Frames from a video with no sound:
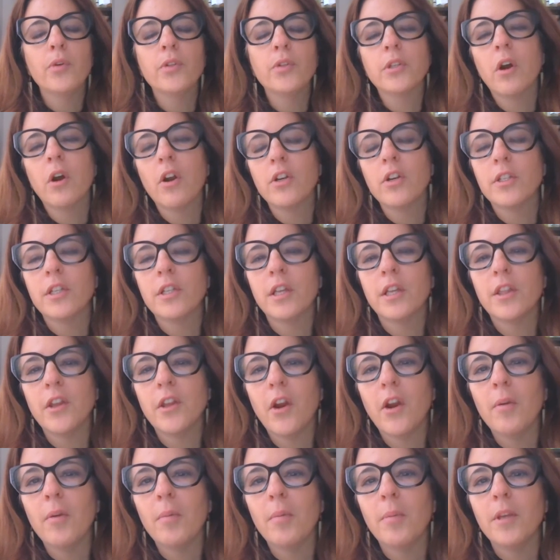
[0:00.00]
post CAR T
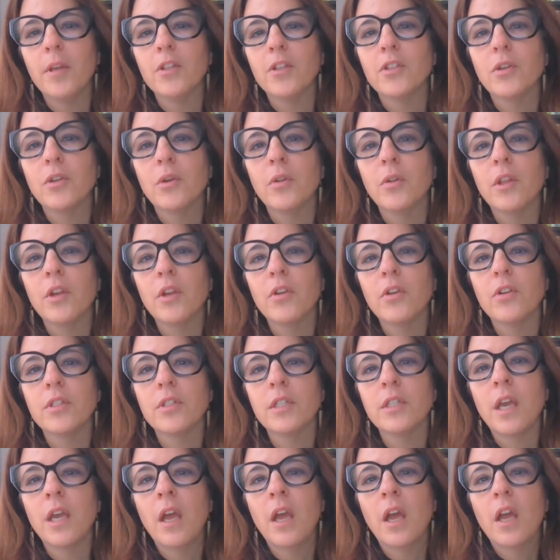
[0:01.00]
therapy. So
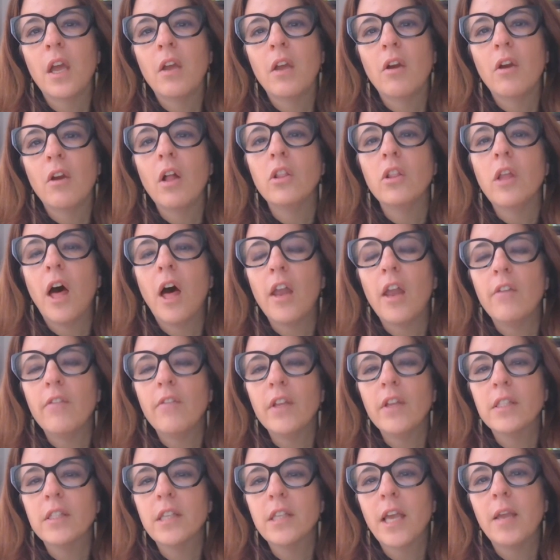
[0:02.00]
there's a lot of
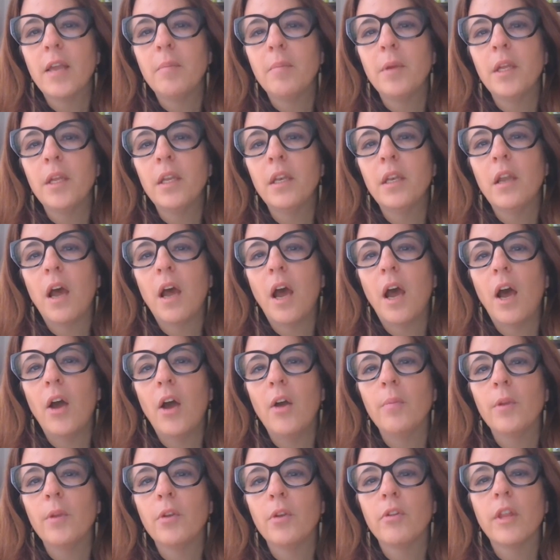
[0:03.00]
excitement.
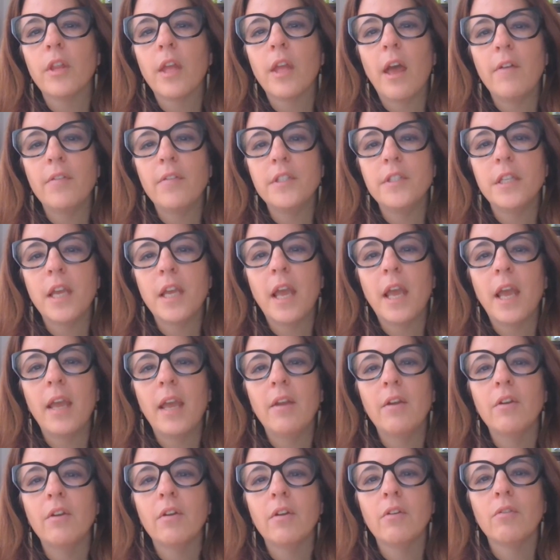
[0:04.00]
You know, the
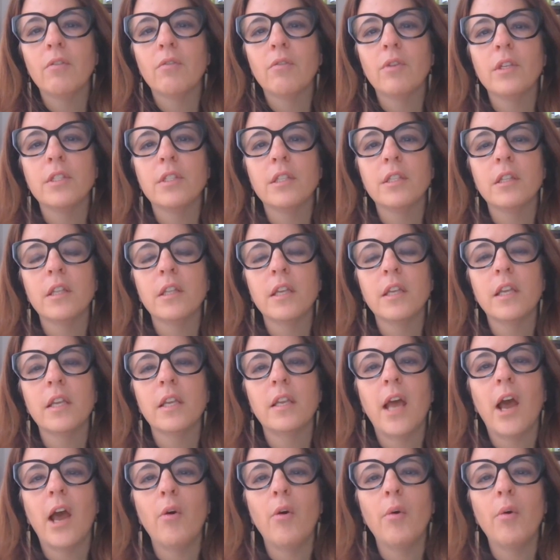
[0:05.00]
FDA
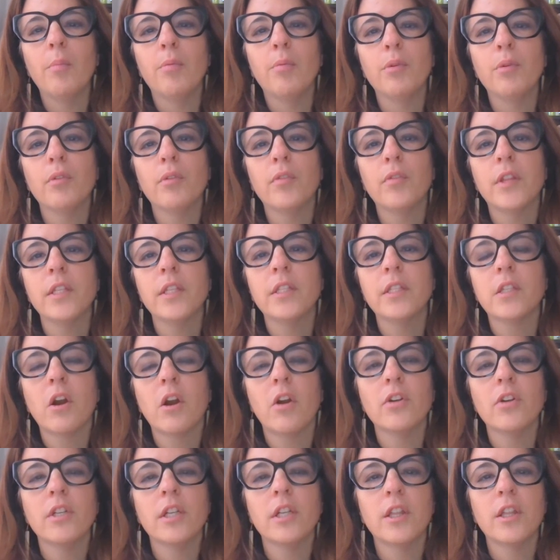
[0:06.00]
recently now approved these
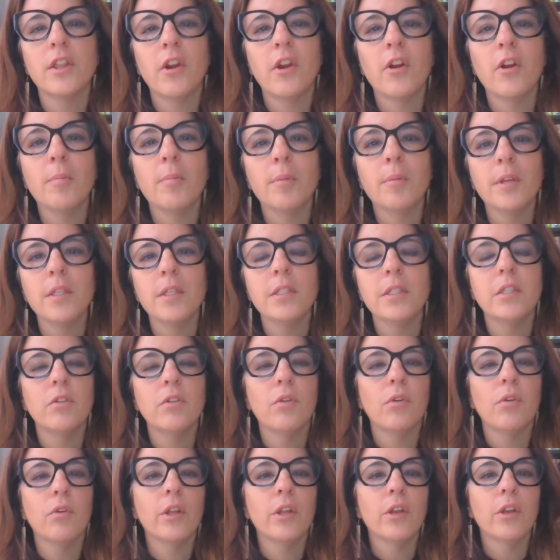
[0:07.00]
CAR T therapies
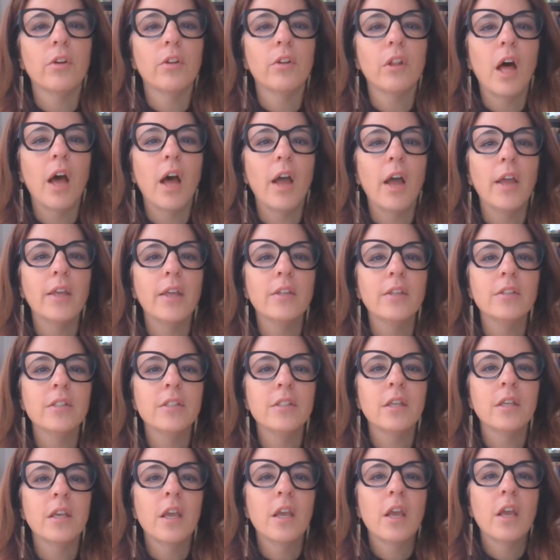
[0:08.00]
in earlier
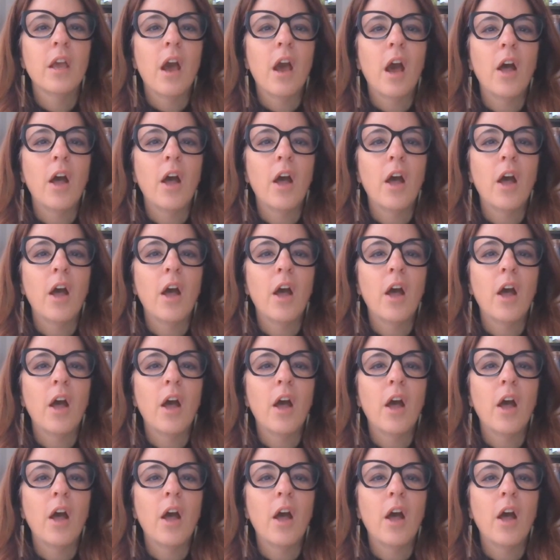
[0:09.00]
lines.